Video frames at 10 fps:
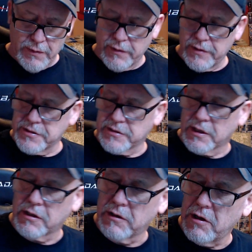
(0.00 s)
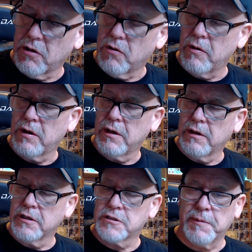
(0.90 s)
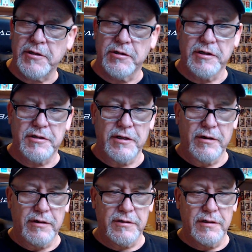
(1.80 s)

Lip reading: This is a Glow specialty series.